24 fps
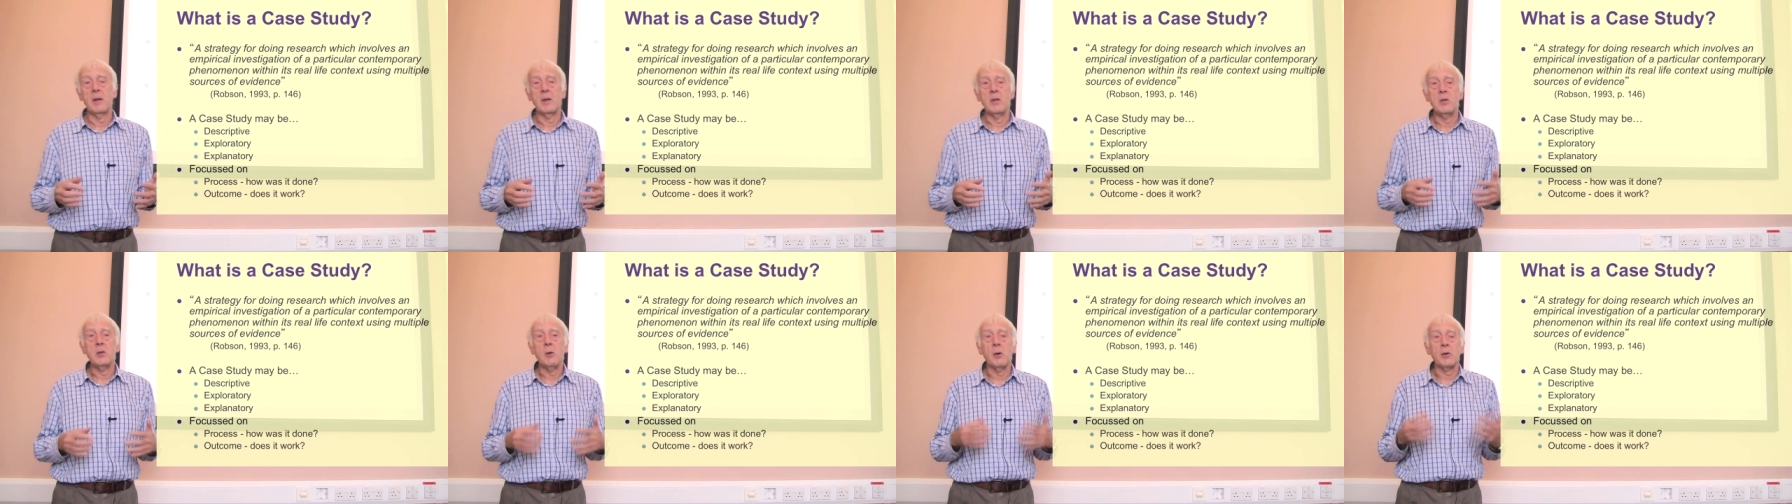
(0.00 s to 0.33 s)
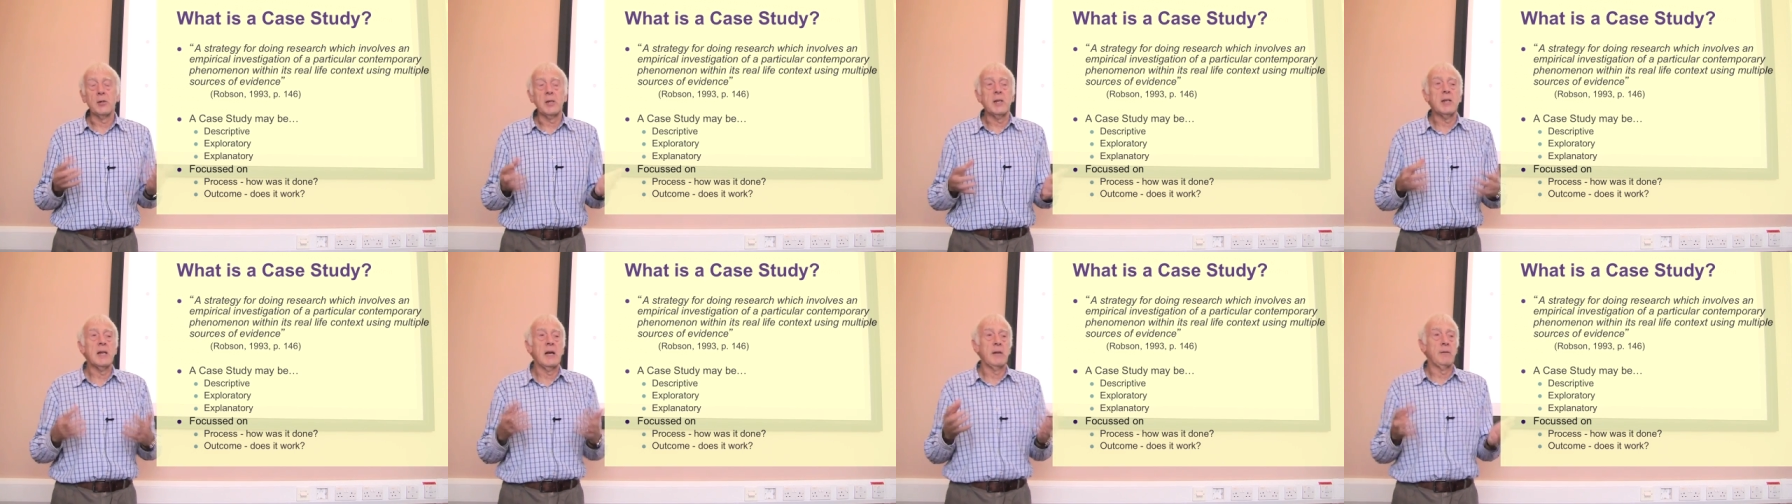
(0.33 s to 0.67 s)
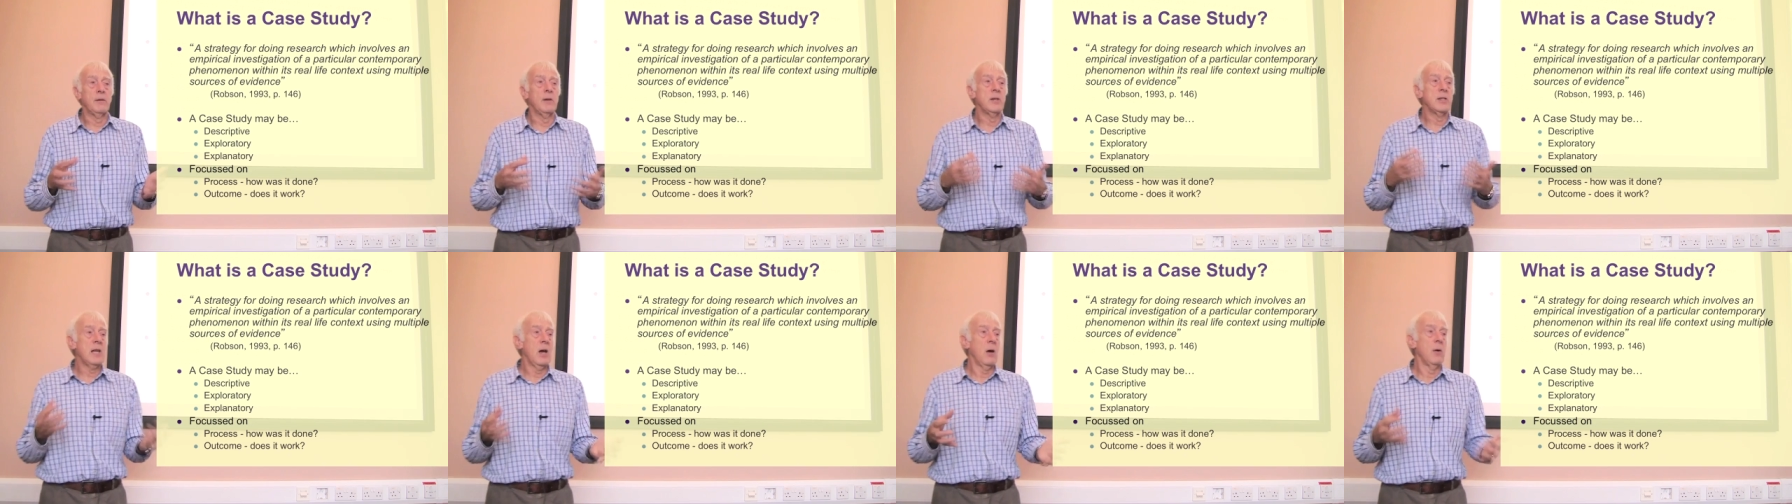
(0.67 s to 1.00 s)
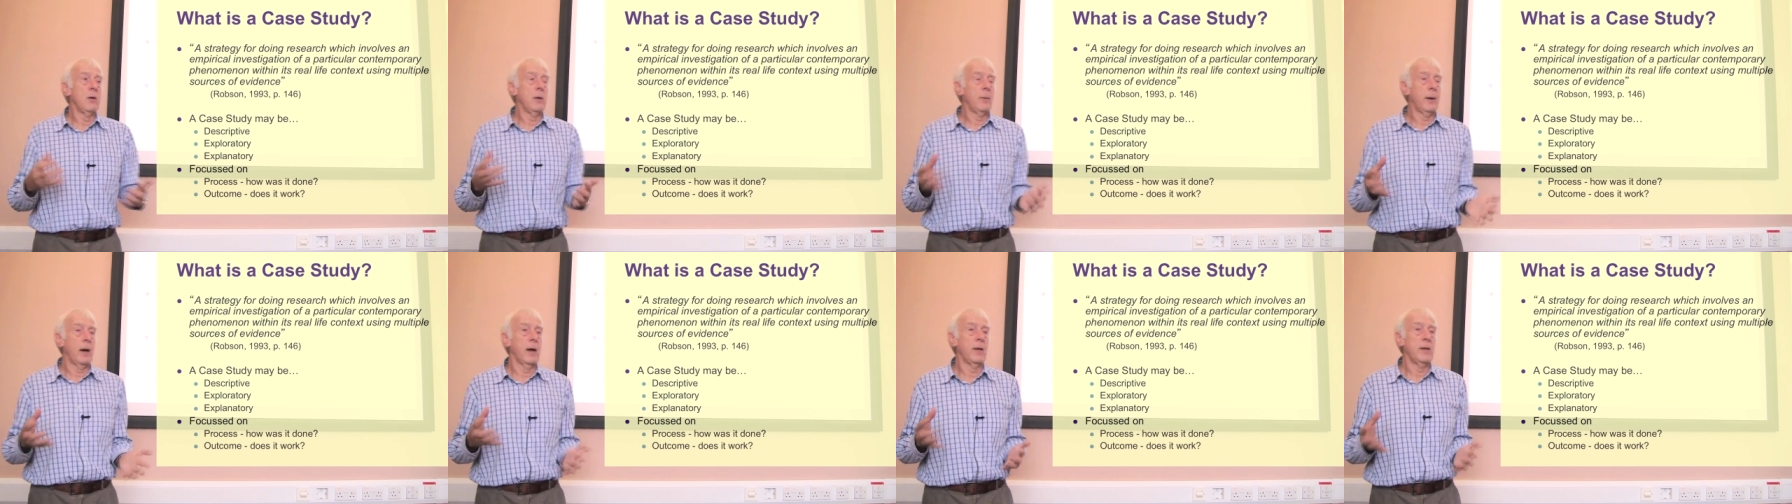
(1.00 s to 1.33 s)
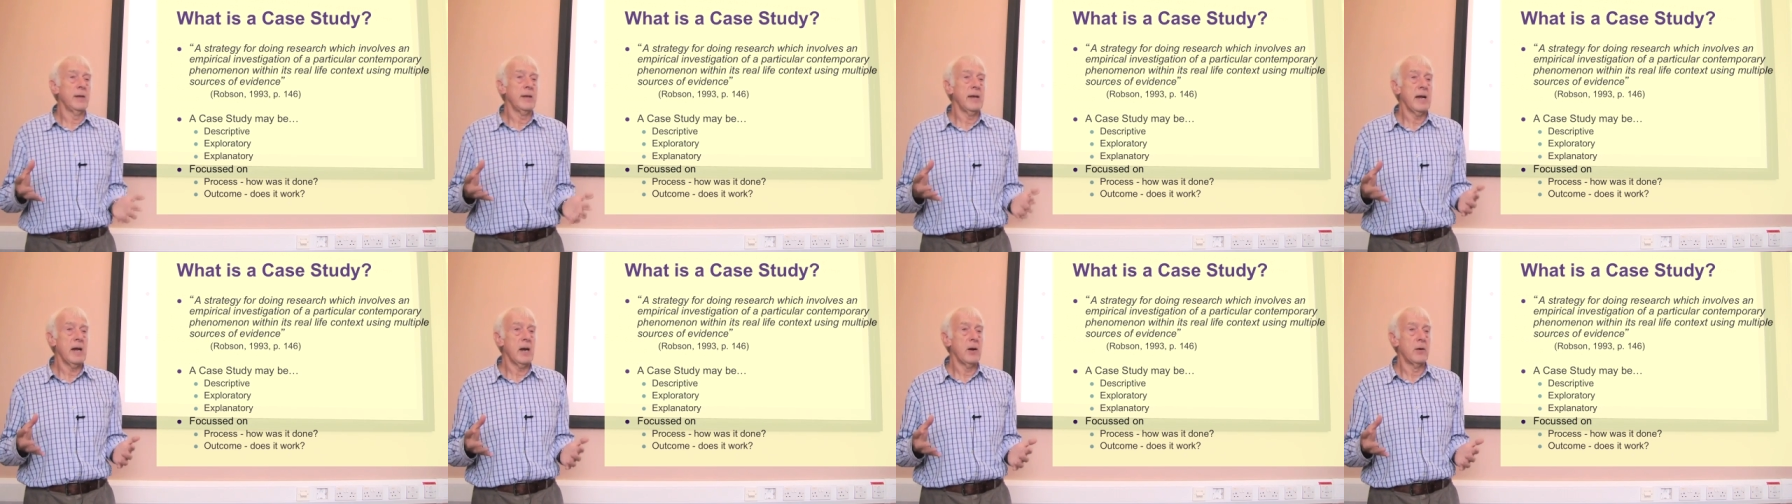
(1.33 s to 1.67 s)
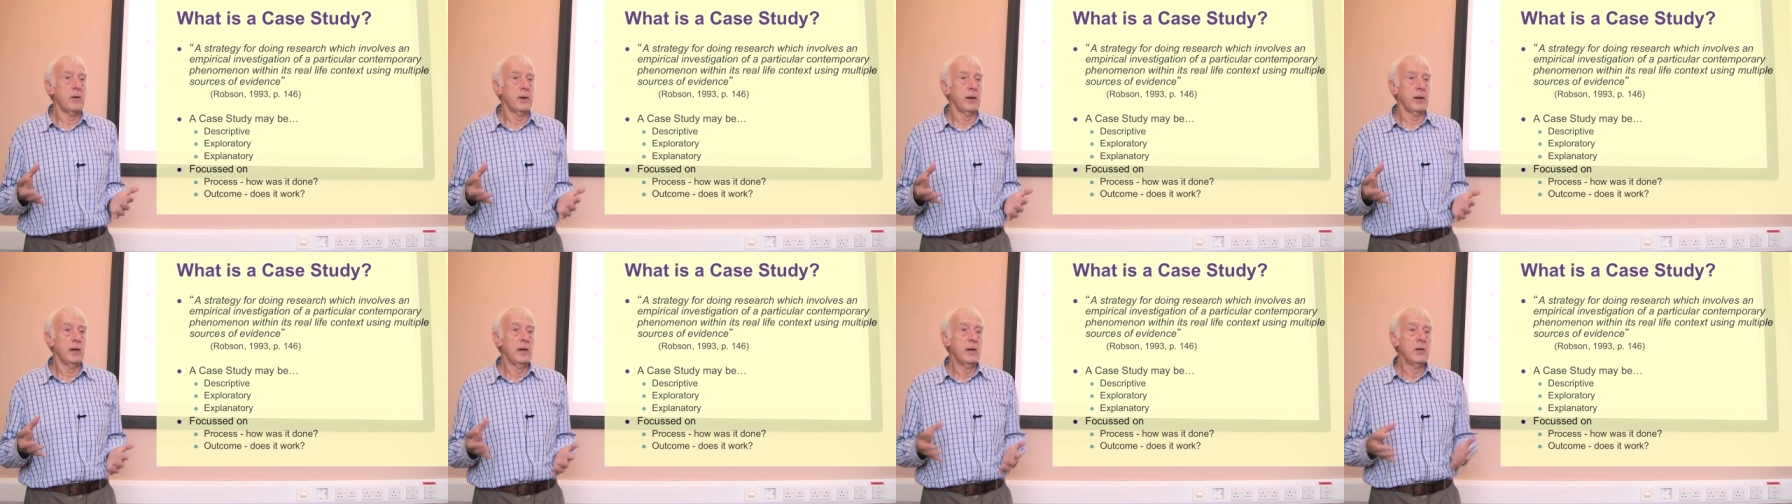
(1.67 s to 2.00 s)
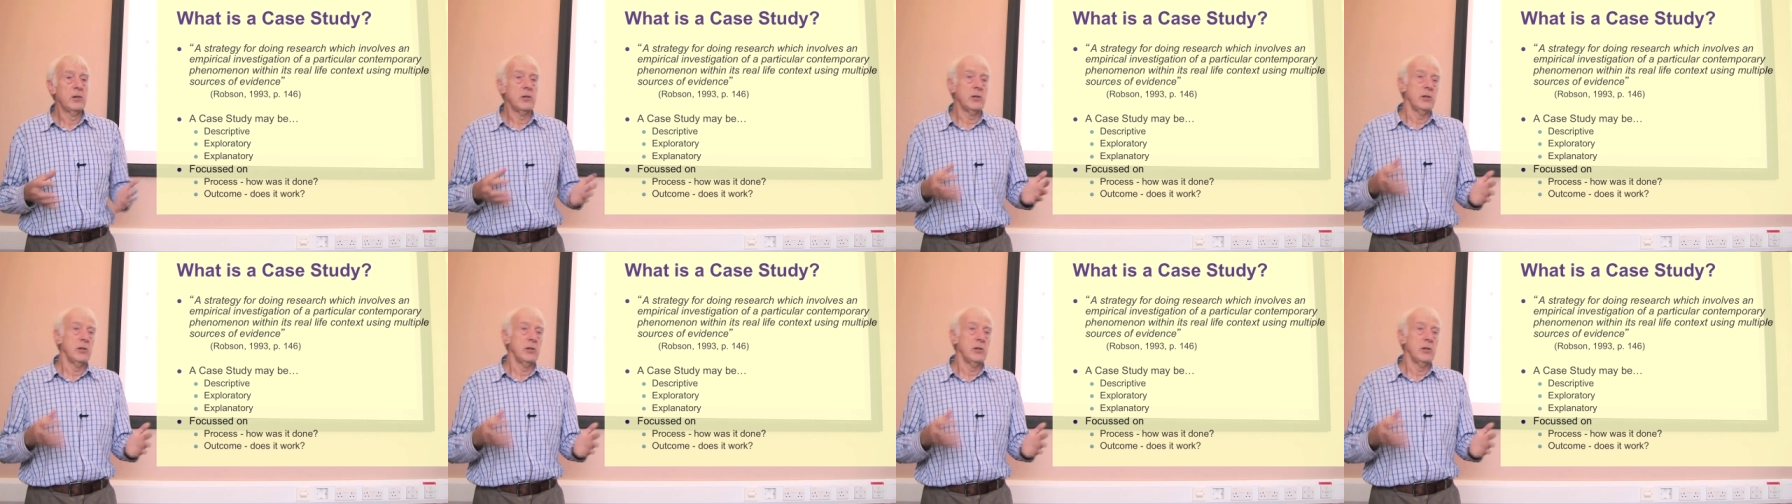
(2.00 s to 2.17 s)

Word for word: not enough is known about the area